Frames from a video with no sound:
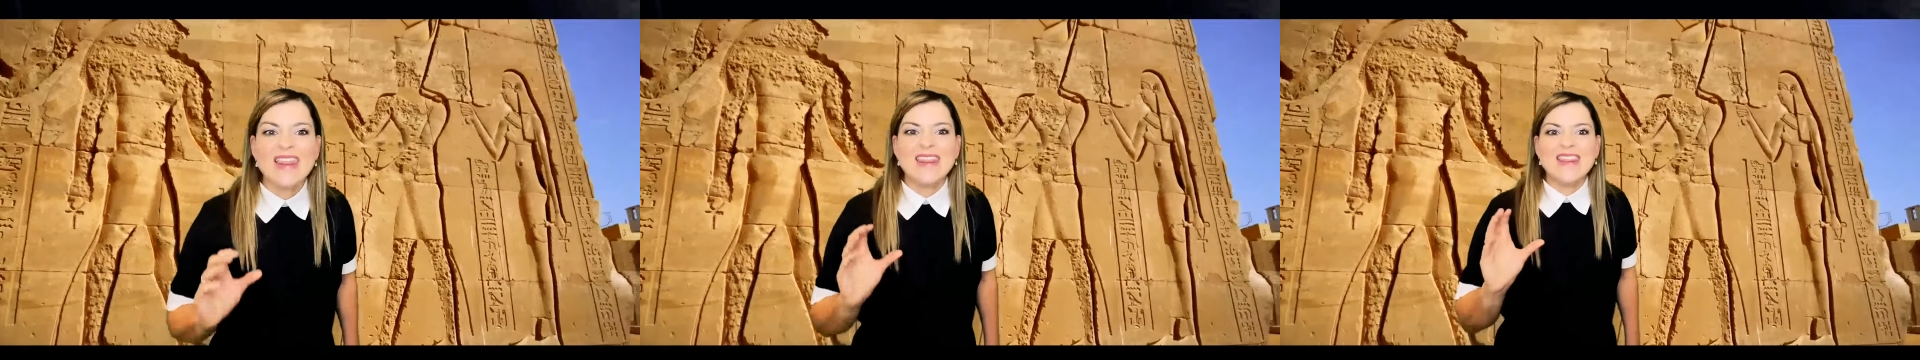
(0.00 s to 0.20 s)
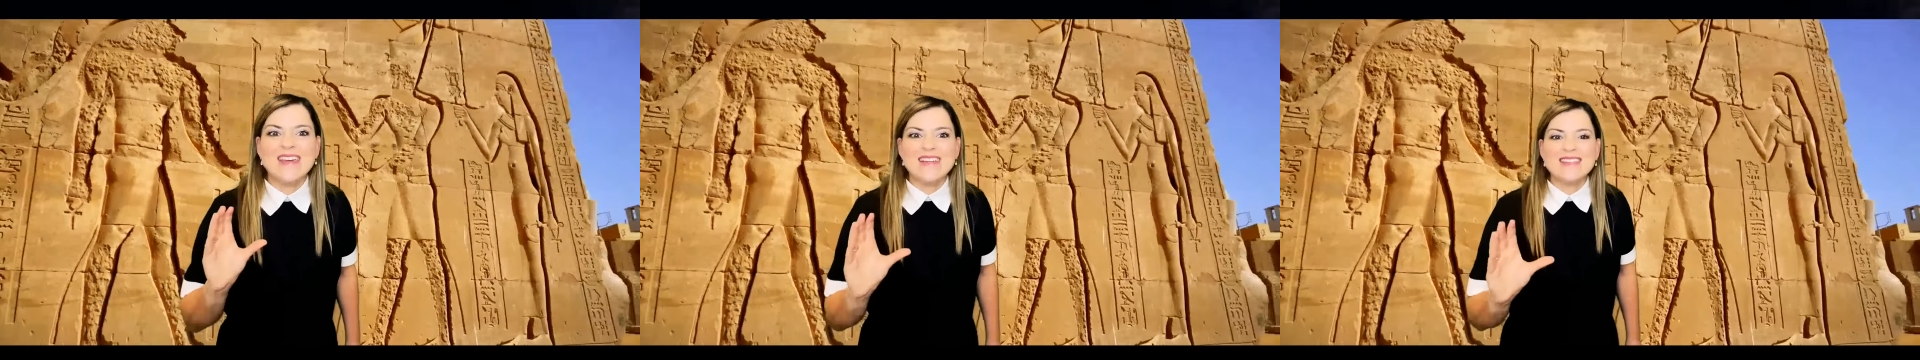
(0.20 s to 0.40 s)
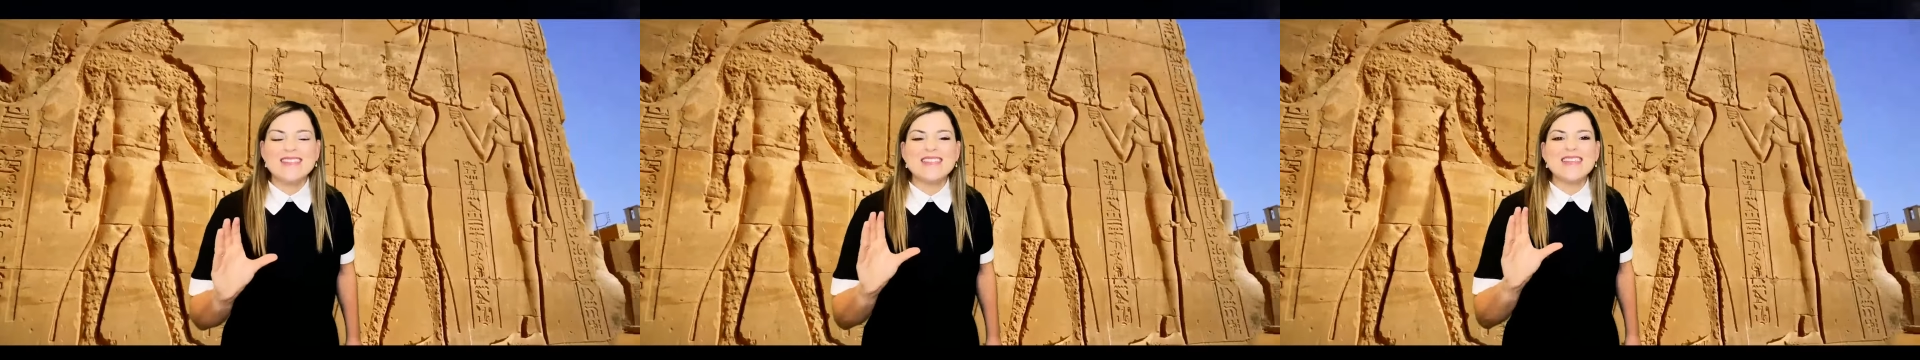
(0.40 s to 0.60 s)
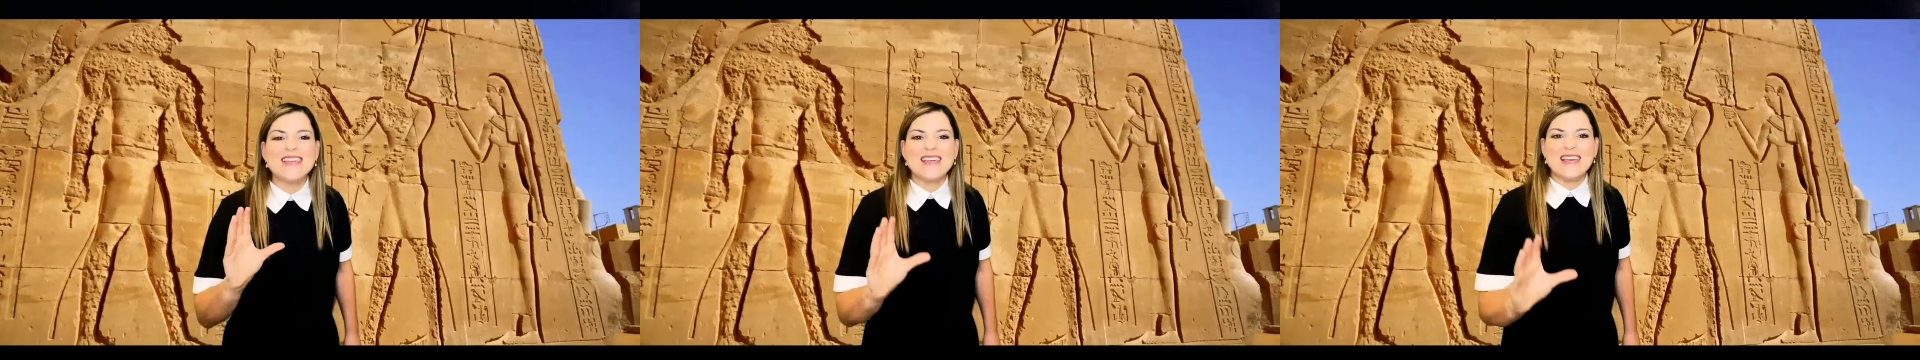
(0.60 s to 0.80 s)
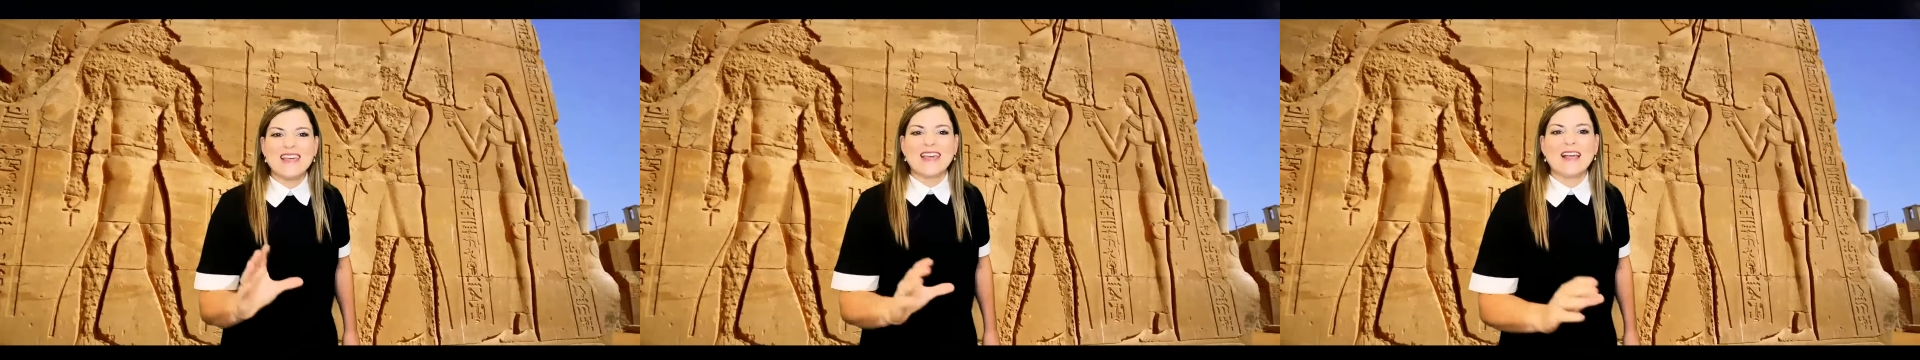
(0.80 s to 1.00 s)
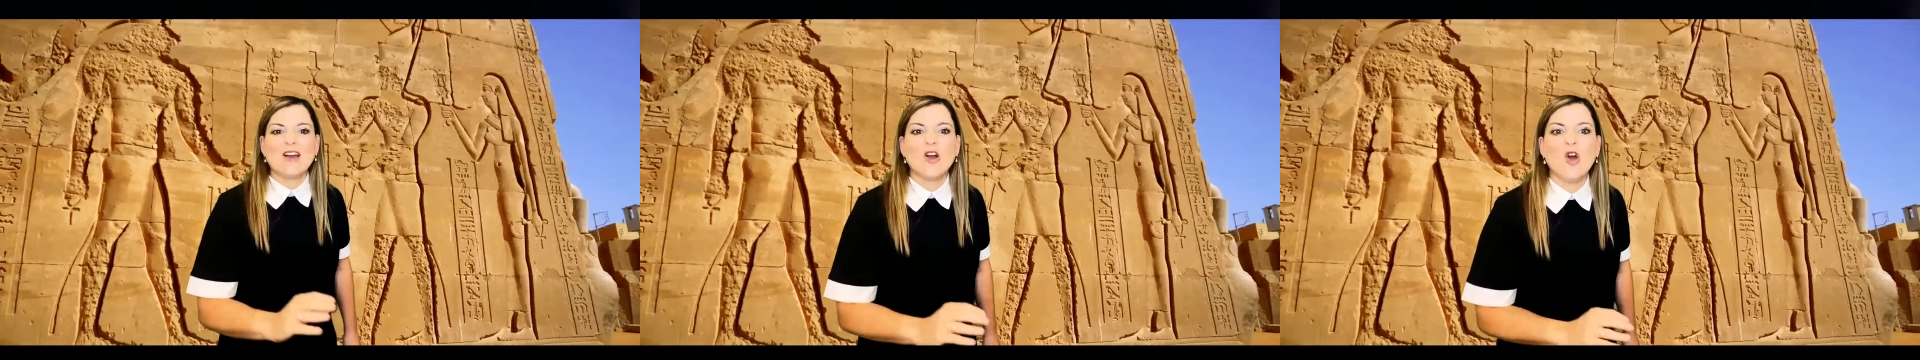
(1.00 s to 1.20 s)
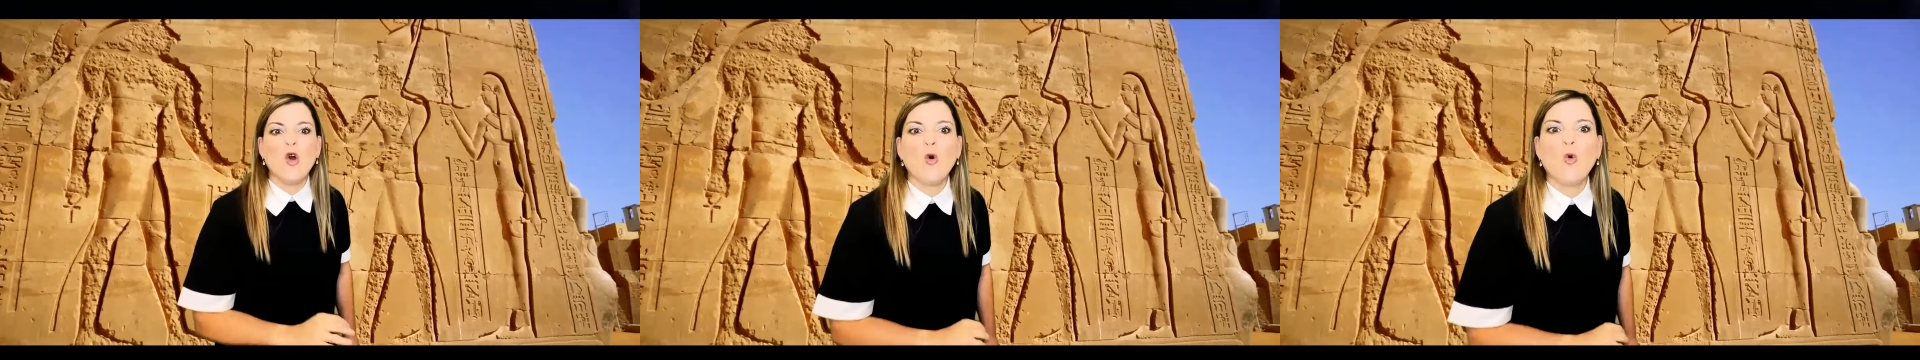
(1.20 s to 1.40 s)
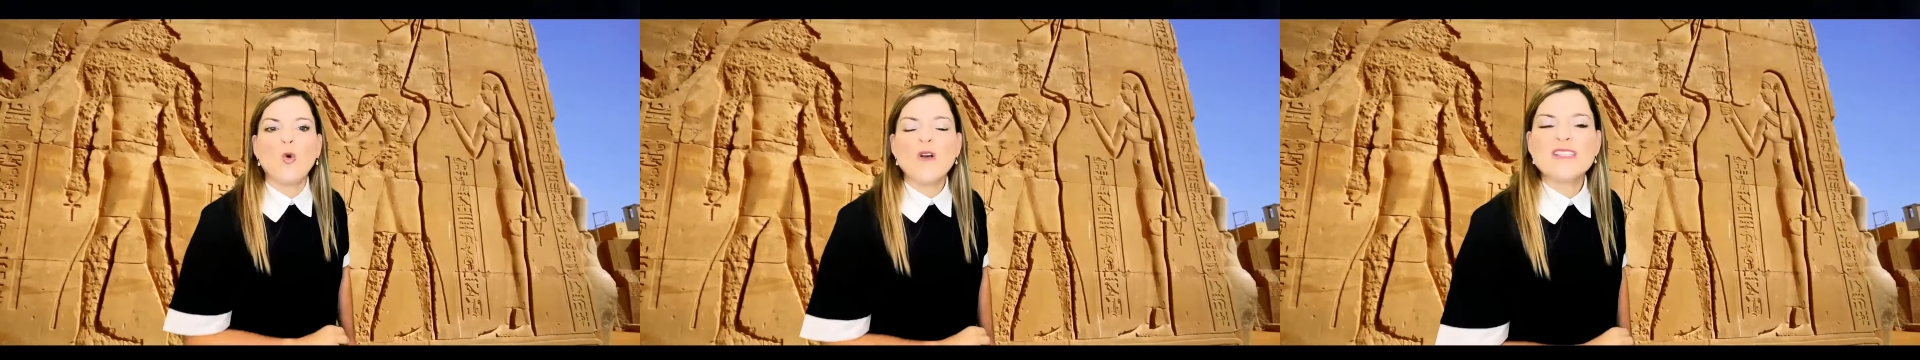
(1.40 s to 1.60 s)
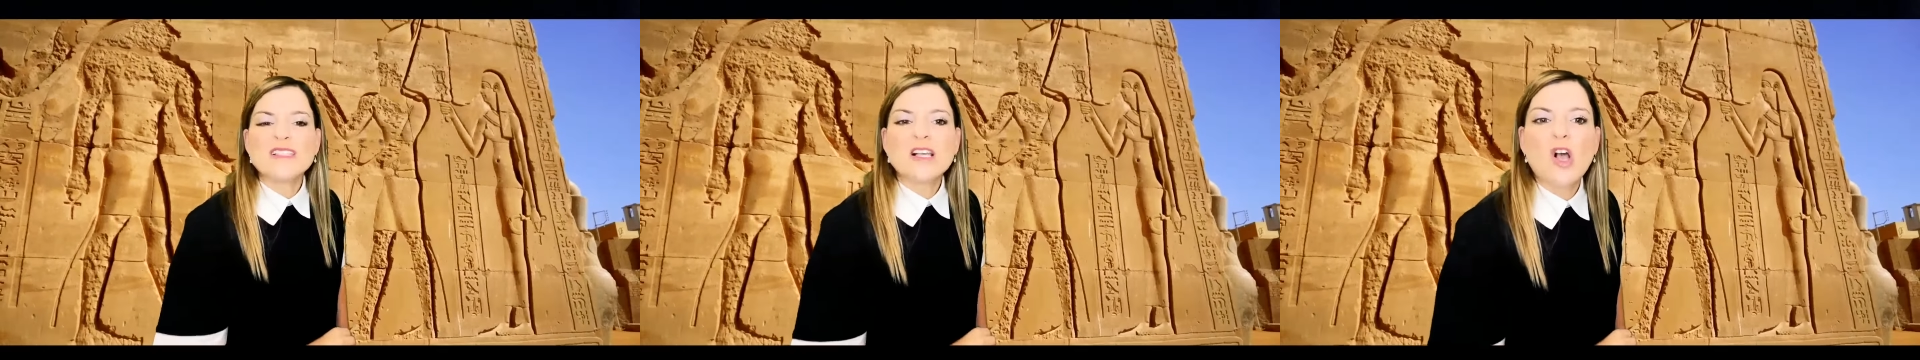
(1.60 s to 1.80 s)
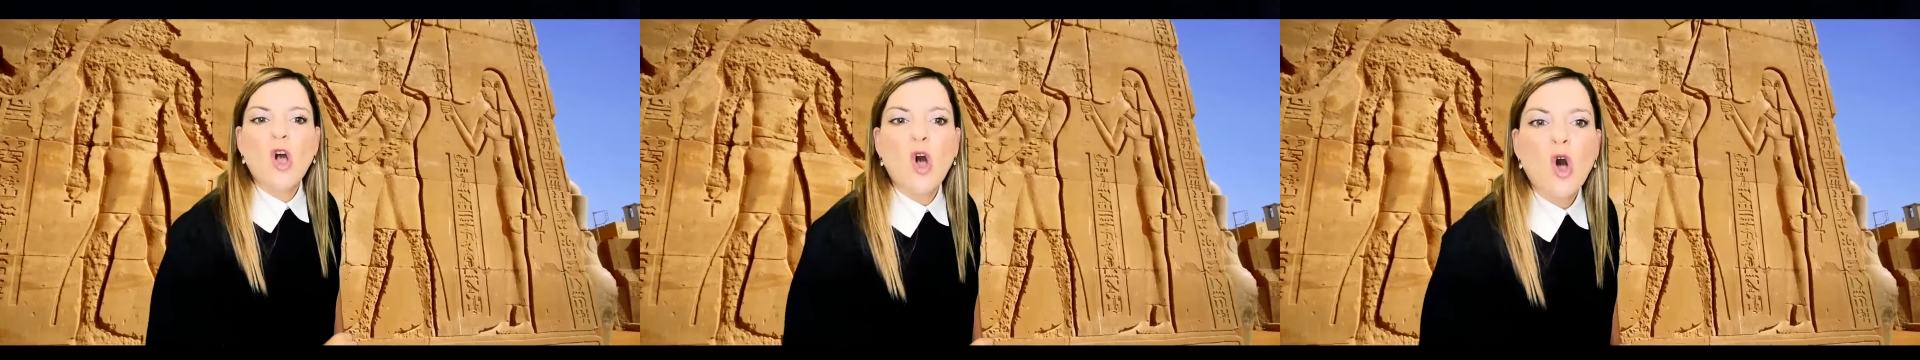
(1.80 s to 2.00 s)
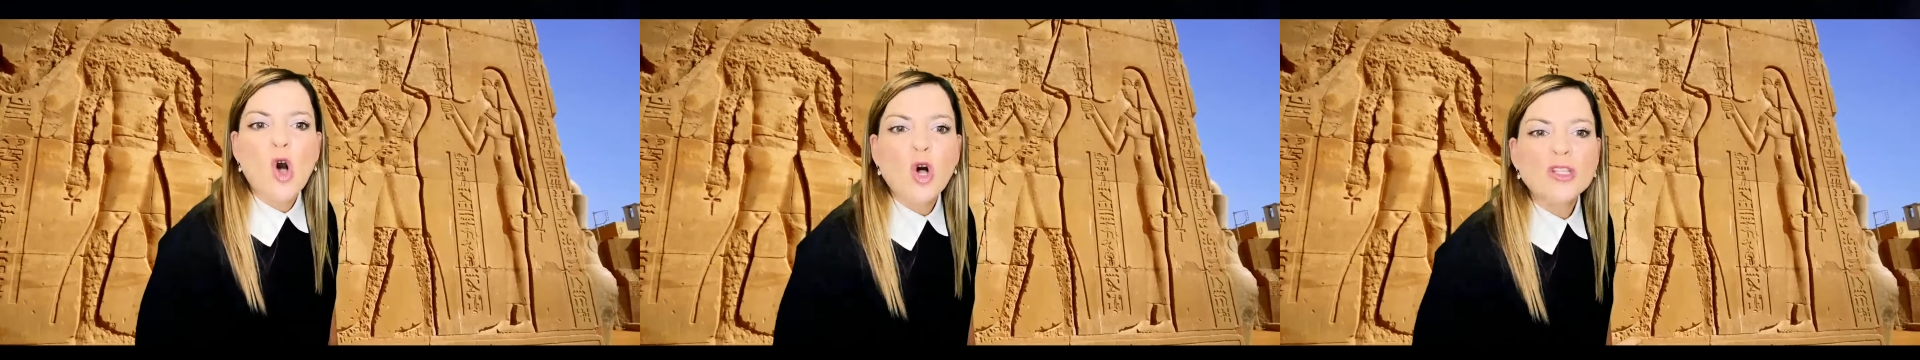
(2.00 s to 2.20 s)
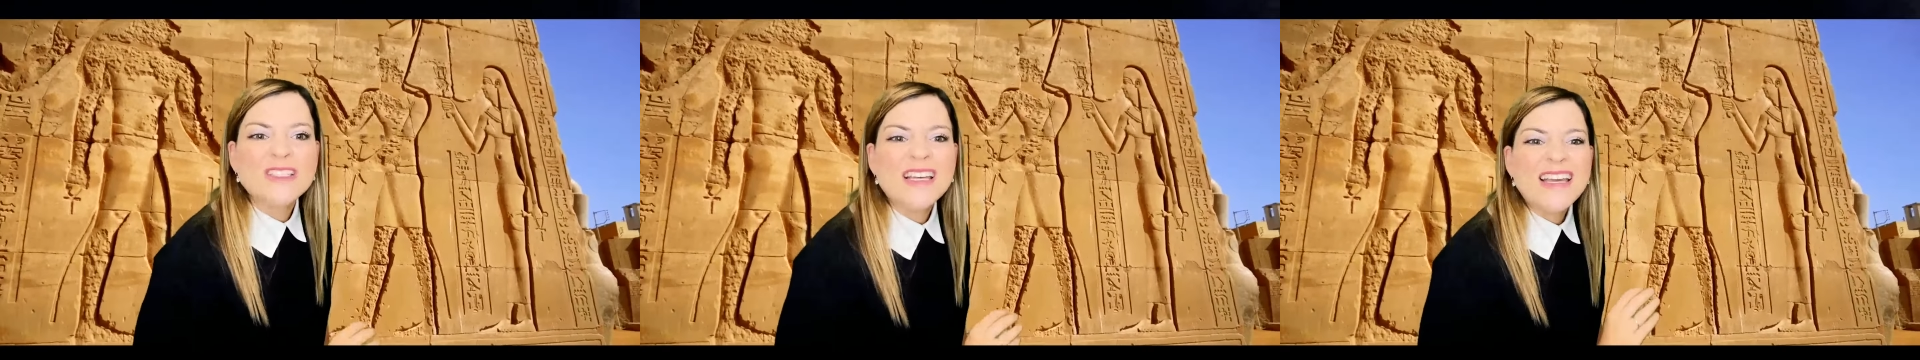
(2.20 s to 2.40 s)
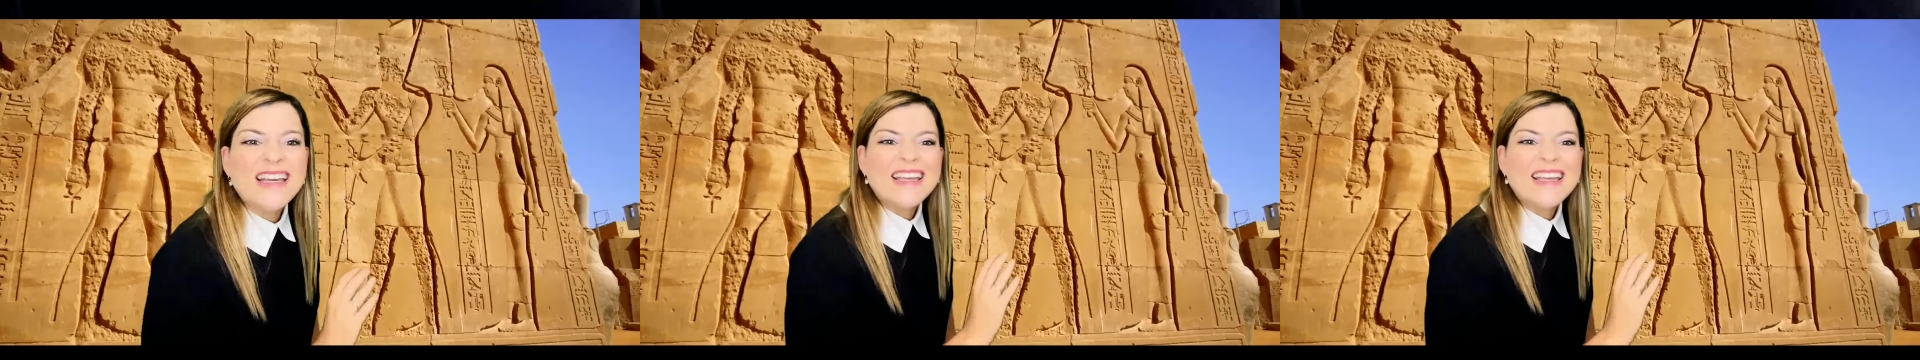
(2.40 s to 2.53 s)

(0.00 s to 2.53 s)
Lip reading: This king was called